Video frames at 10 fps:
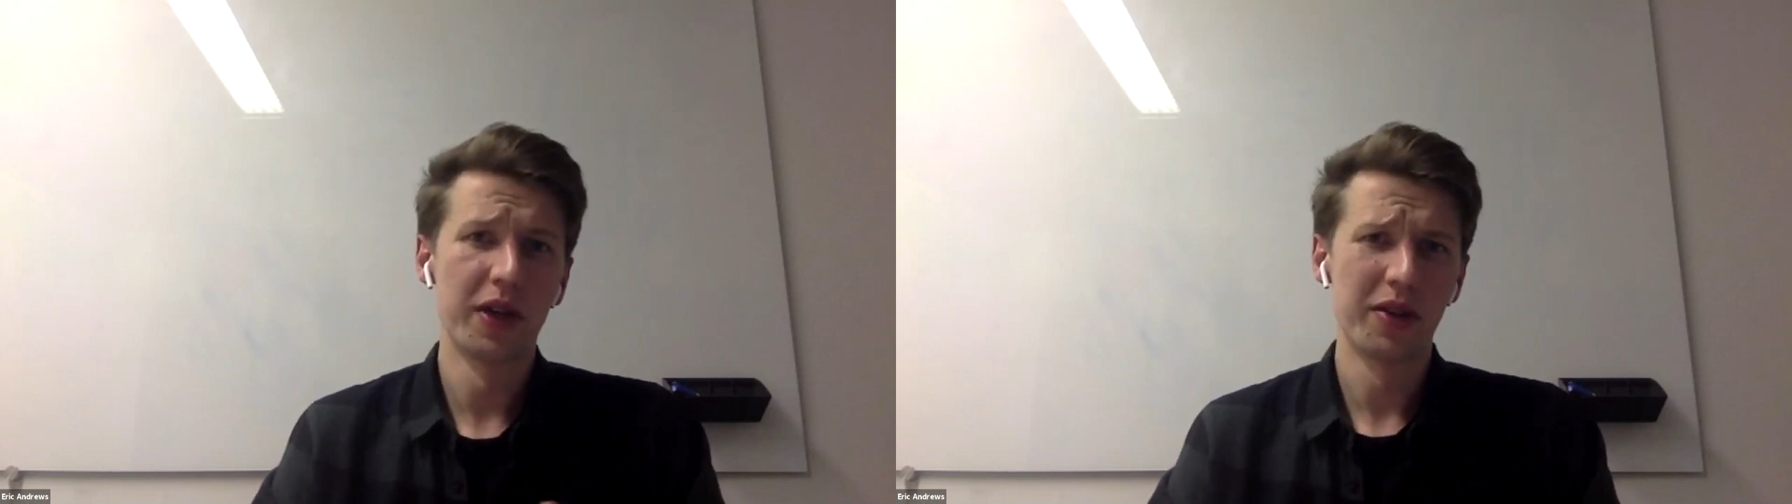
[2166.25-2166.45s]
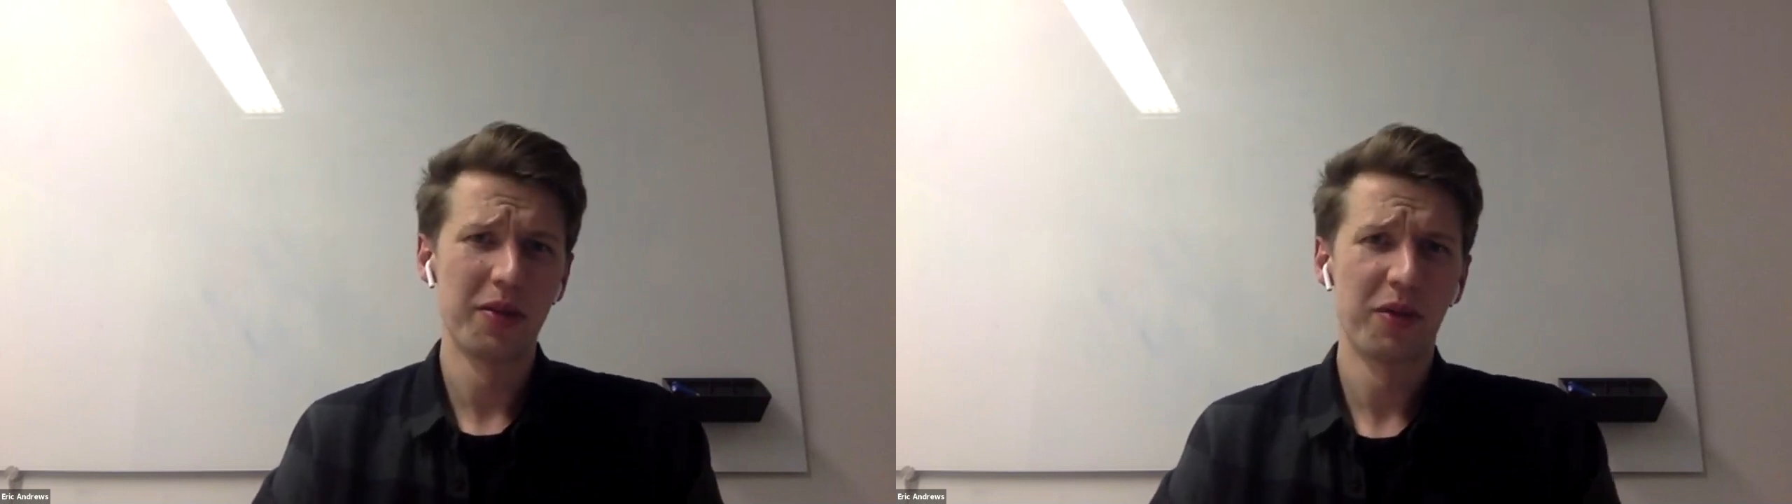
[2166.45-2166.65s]

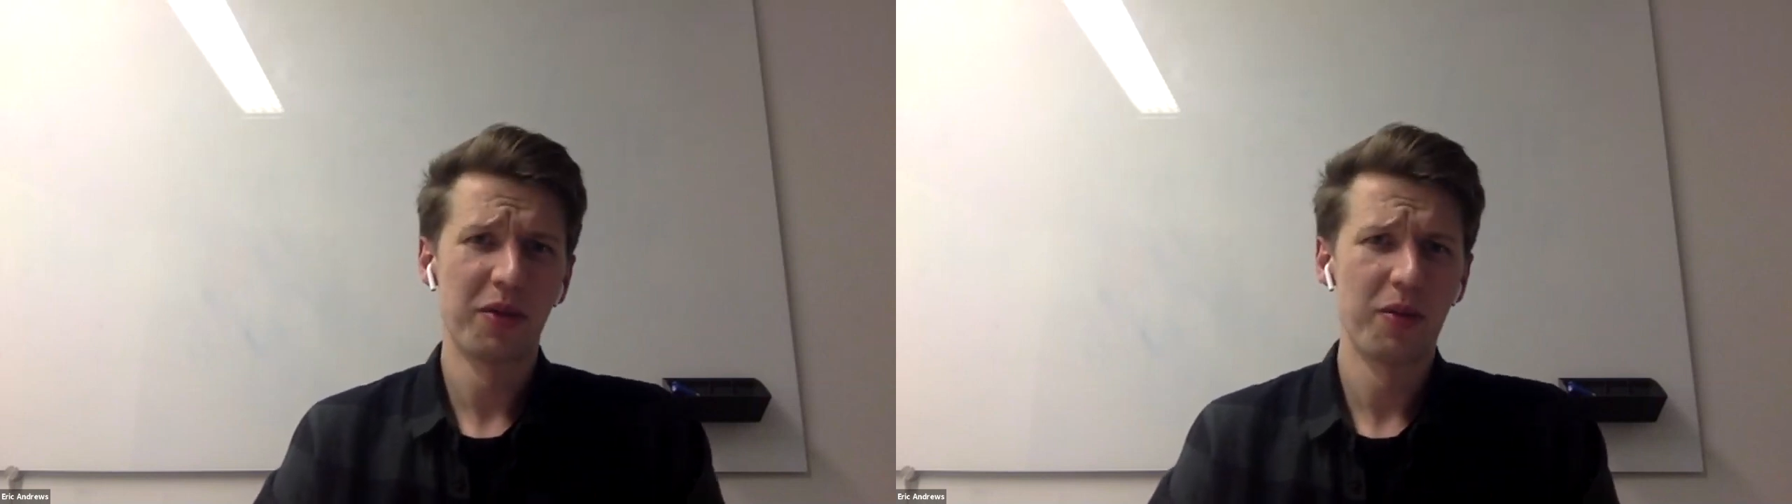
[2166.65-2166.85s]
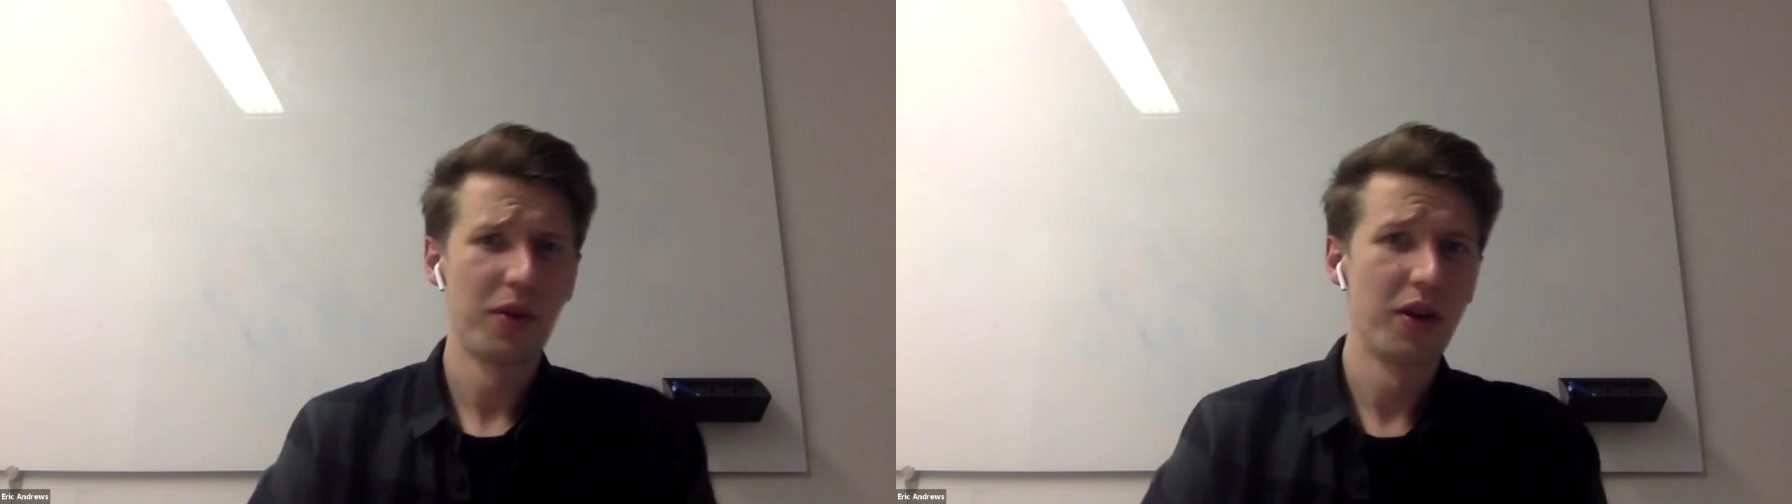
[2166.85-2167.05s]
like
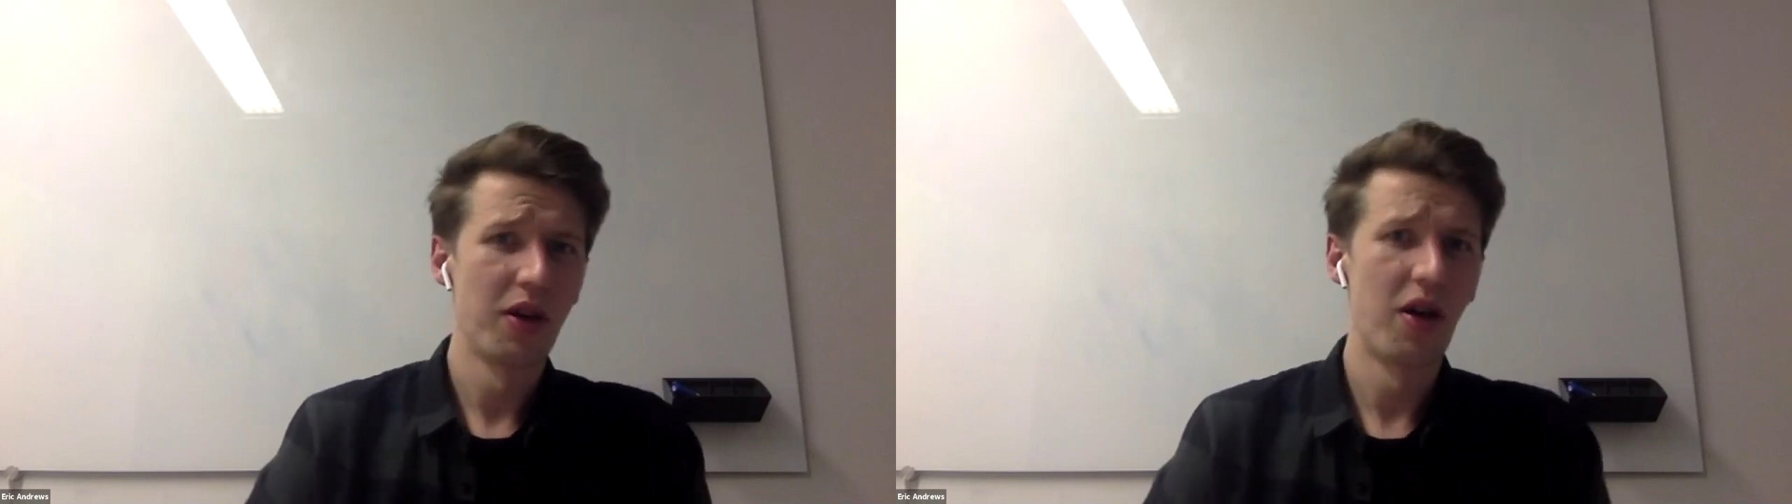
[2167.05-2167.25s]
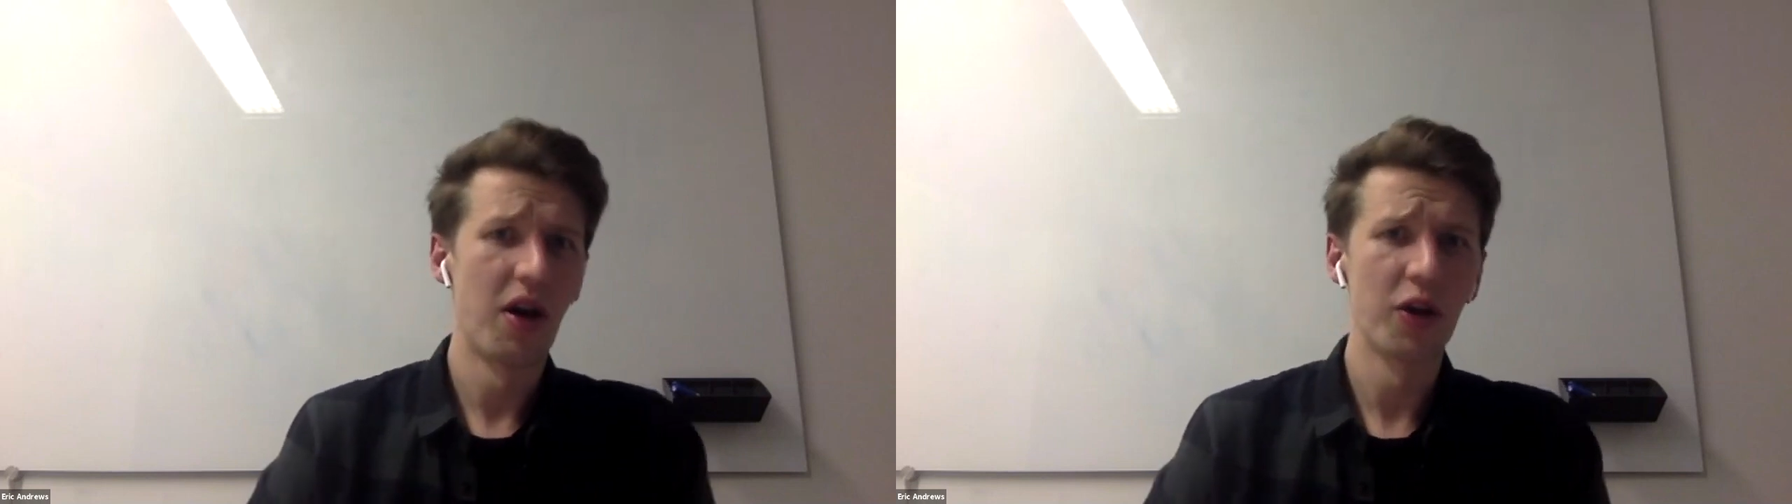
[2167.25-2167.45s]

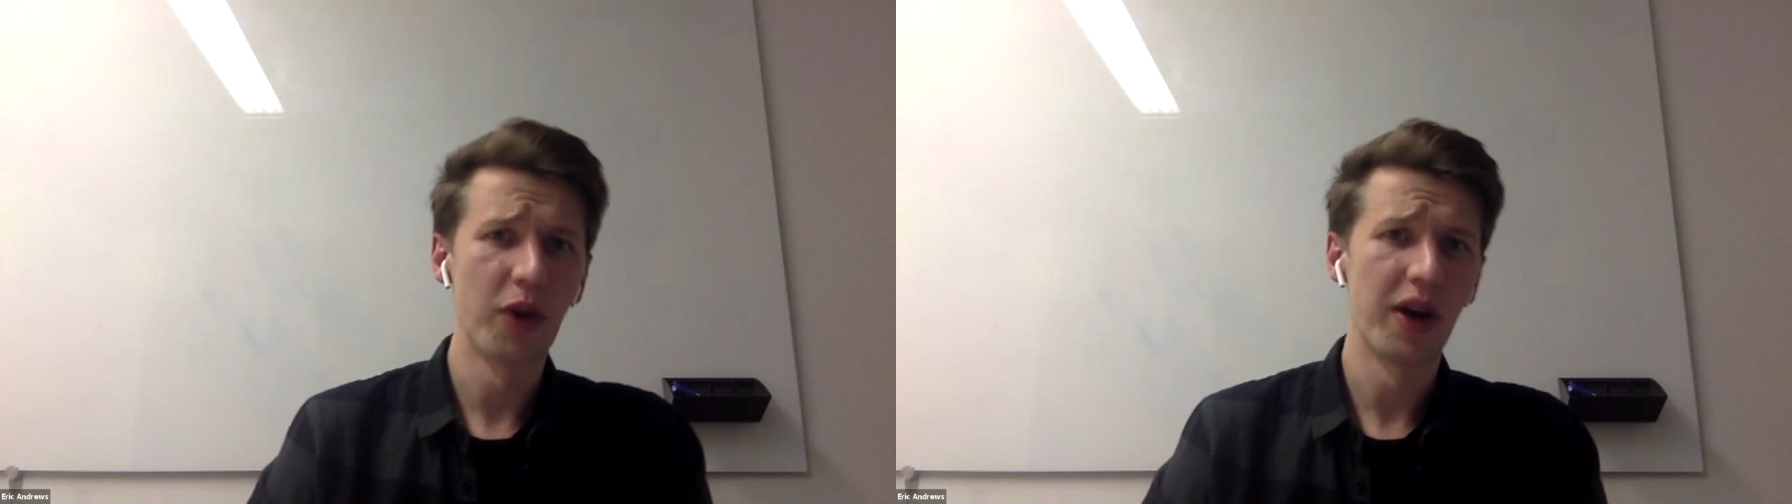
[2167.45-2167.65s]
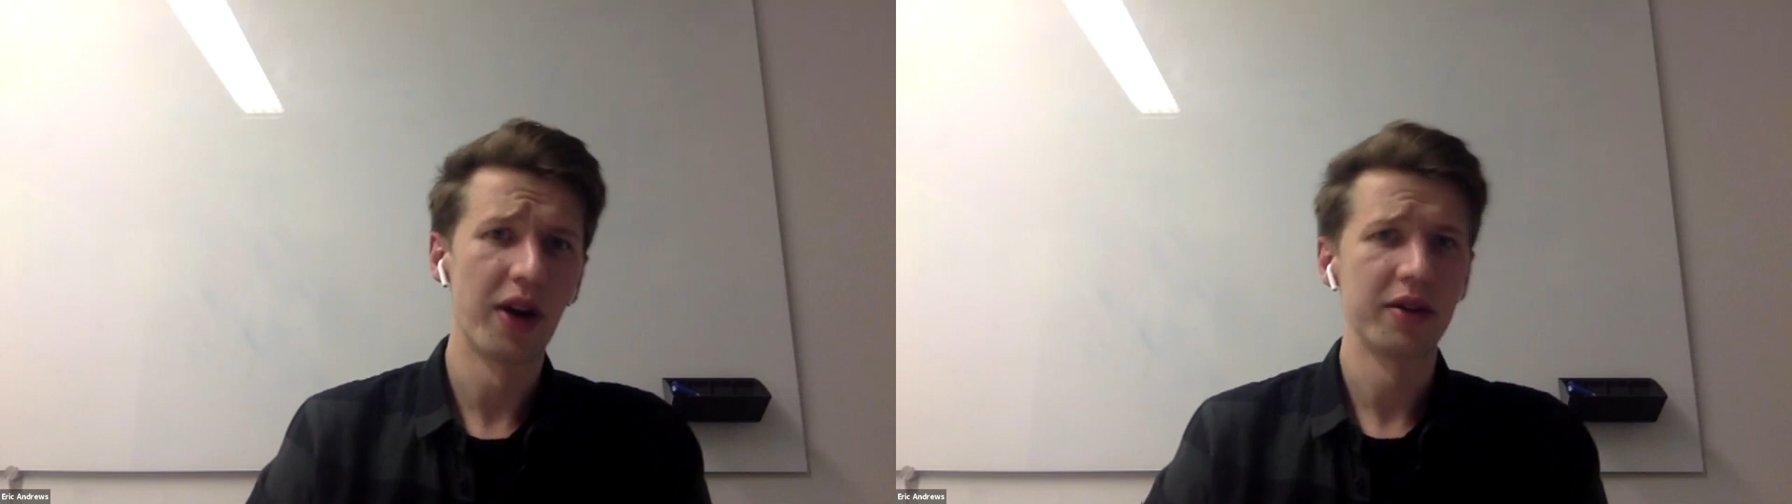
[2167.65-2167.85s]

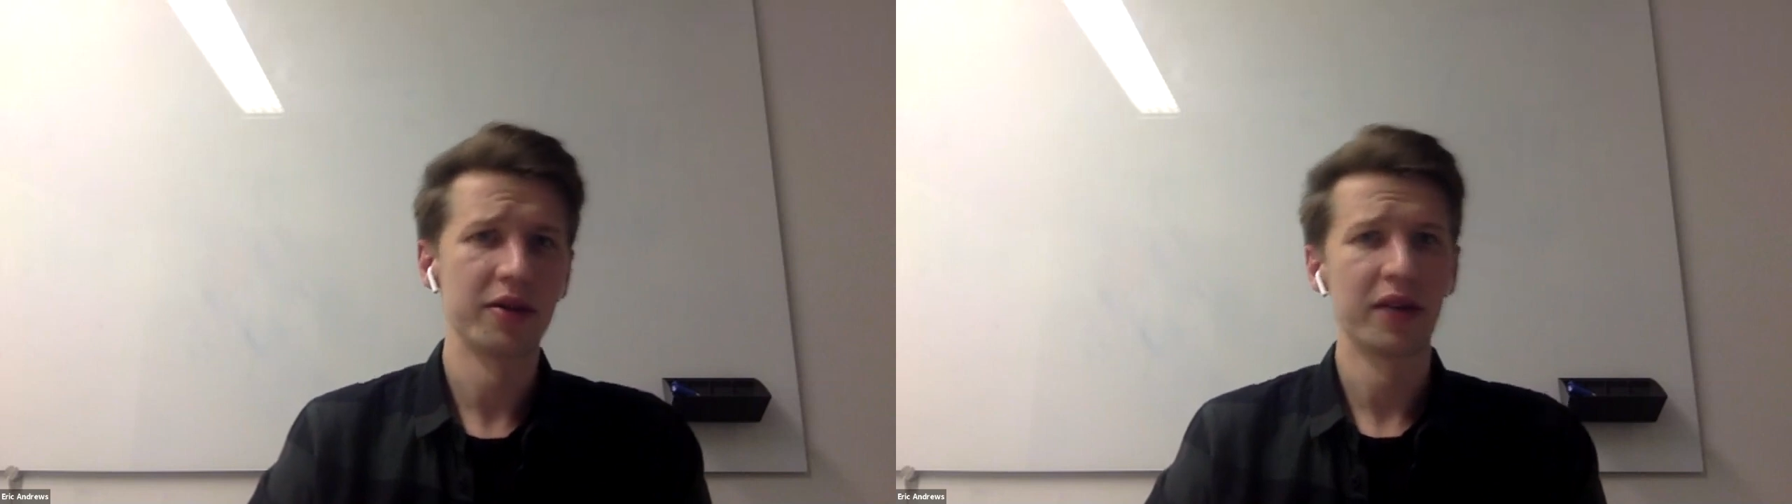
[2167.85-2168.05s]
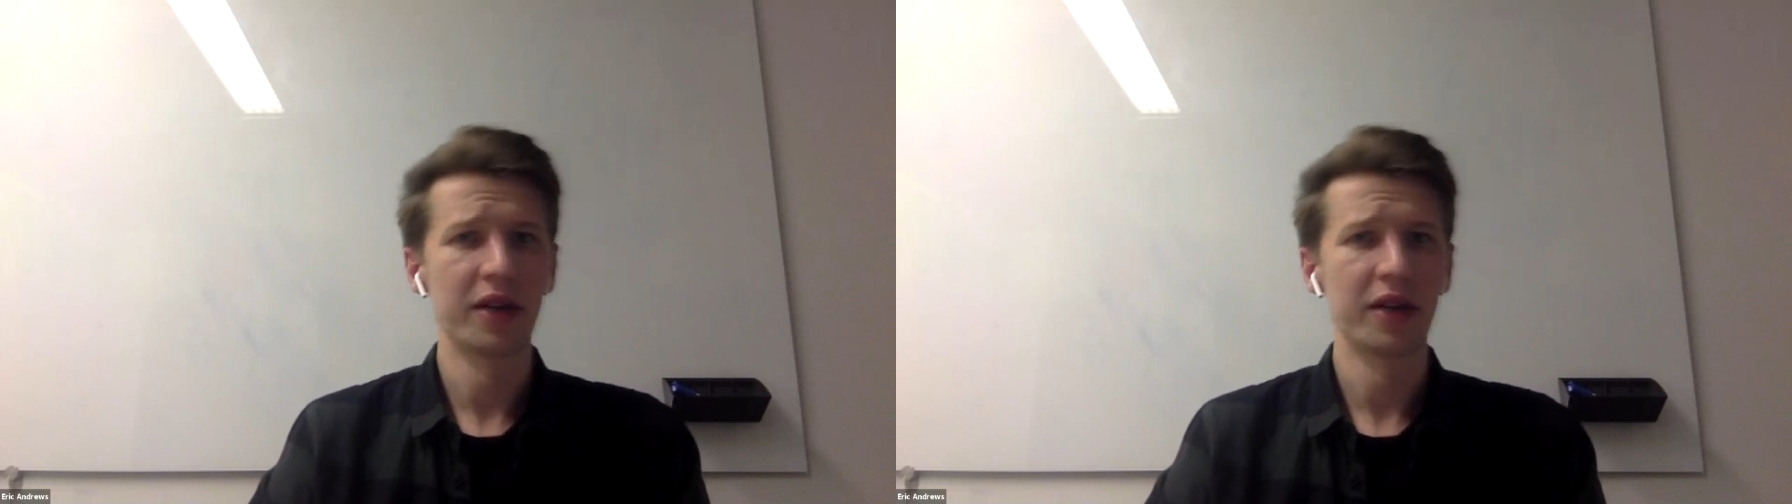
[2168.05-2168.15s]
hardware,